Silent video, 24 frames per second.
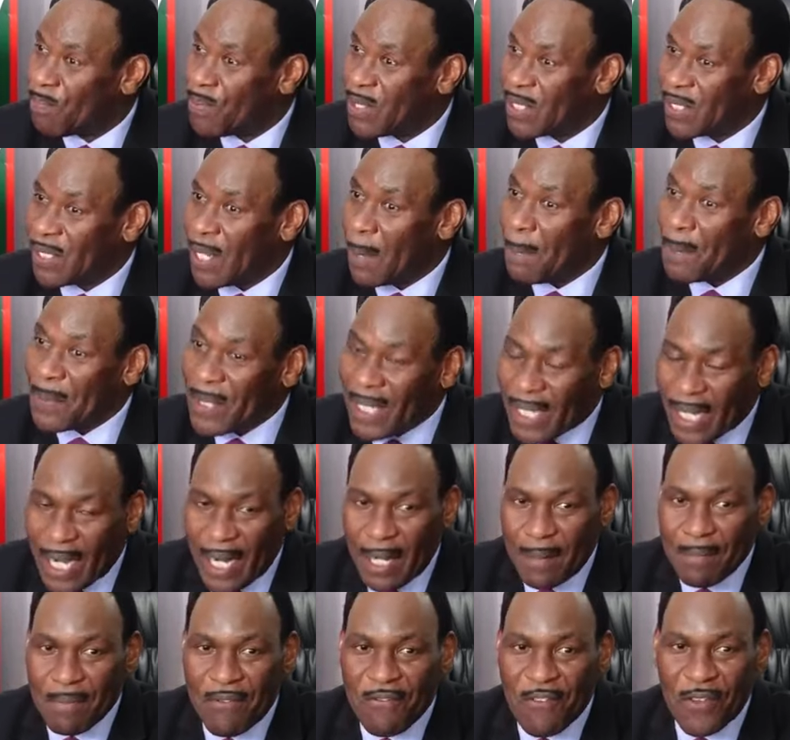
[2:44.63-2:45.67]

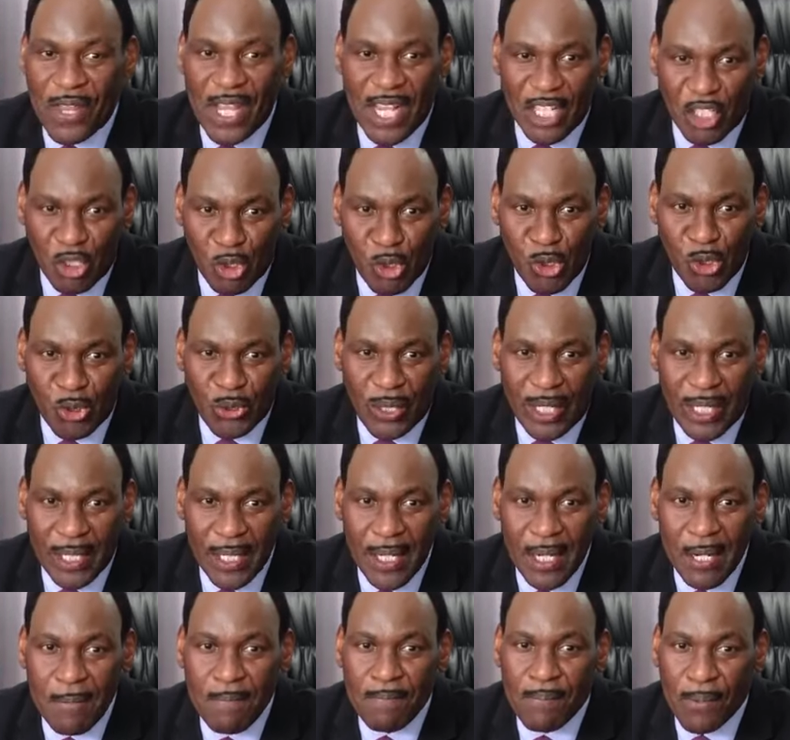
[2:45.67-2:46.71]
subscribe for their children
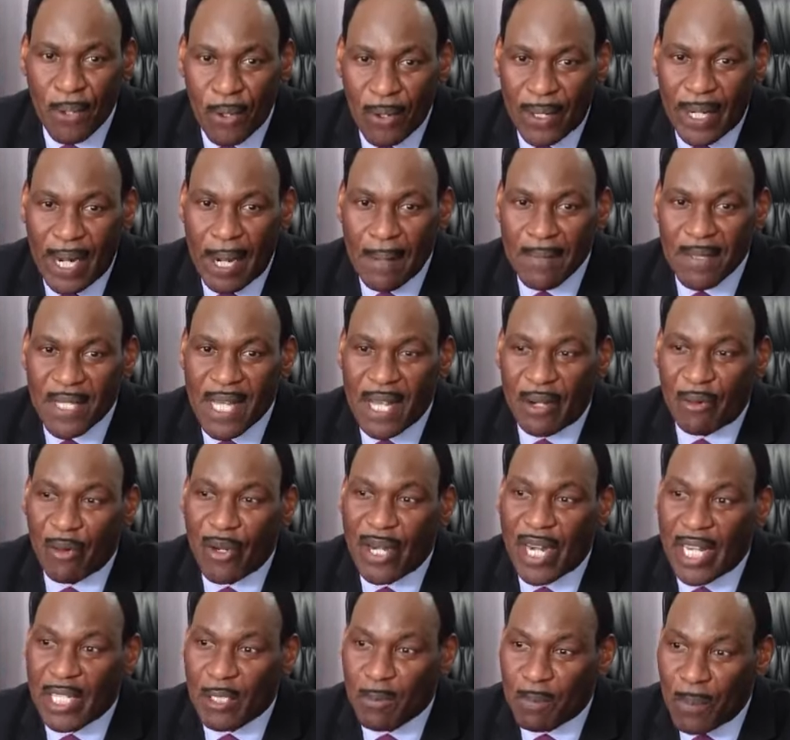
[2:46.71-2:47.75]
programs that
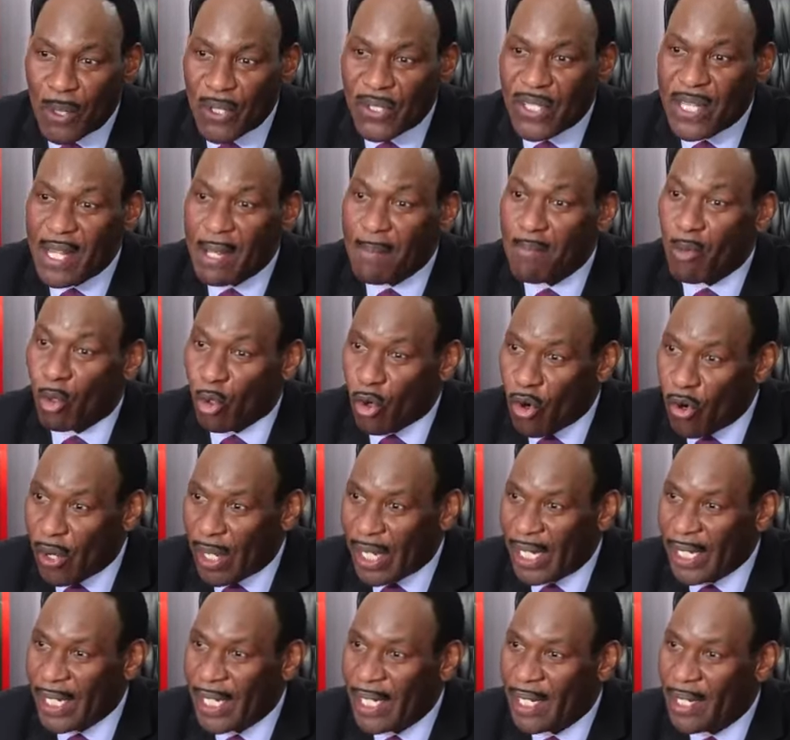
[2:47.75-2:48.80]
will expose them
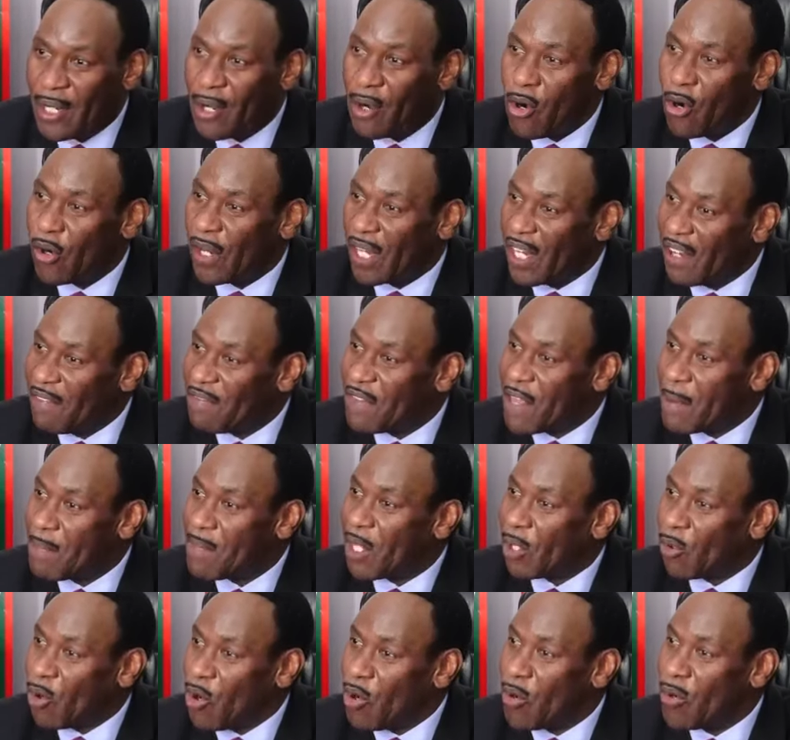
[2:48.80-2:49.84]
wrongly or give them
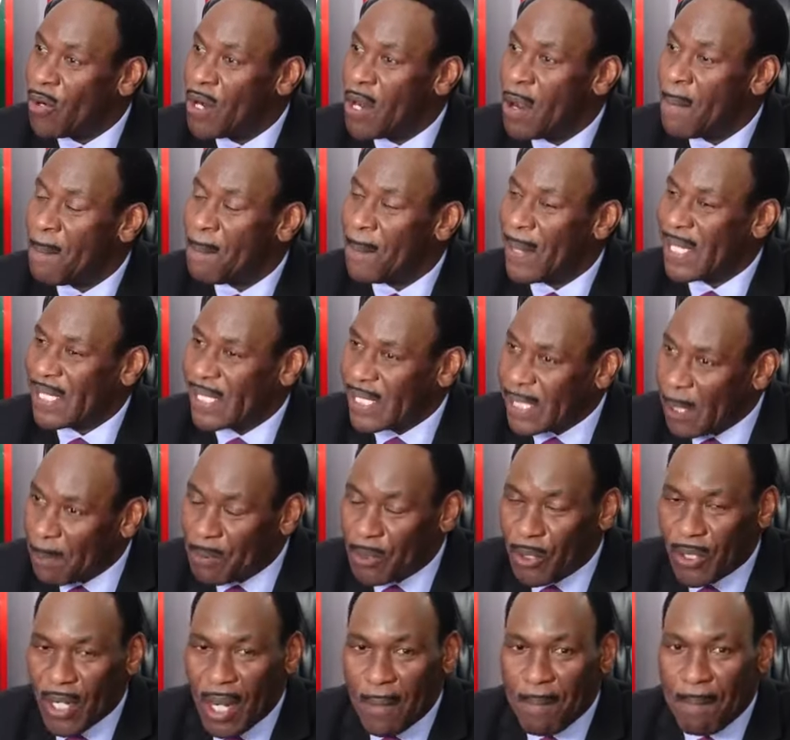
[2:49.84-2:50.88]
the wrong
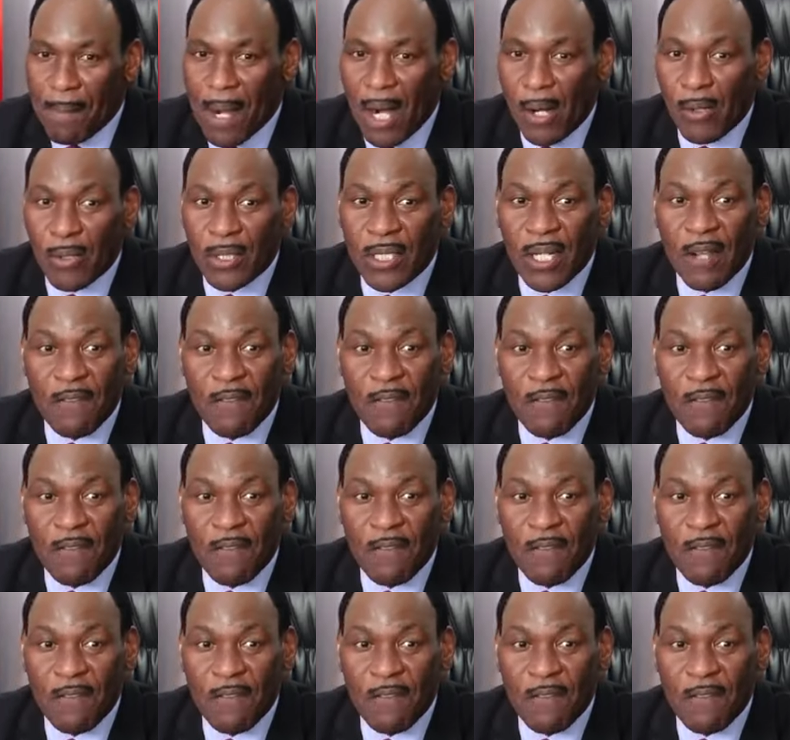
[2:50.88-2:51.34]
perception about